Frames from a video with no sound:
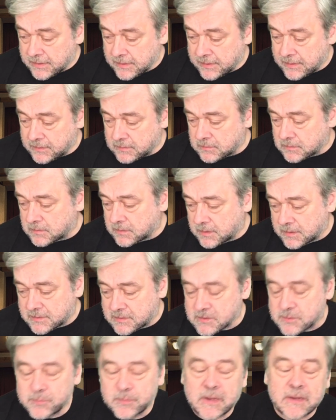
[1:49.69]
it
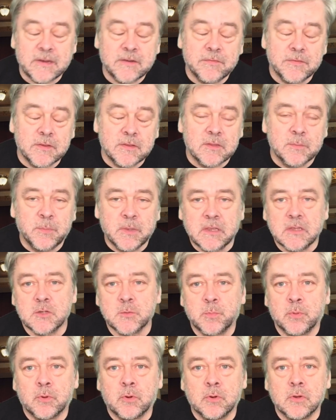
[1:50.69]
doesn't matter if you're the
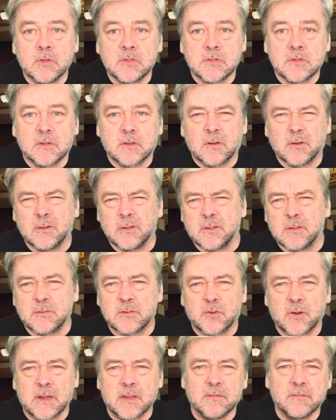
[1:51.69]
Beach Boys and you've got all those
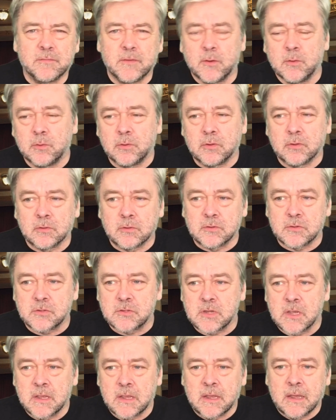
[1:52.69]
great vocals,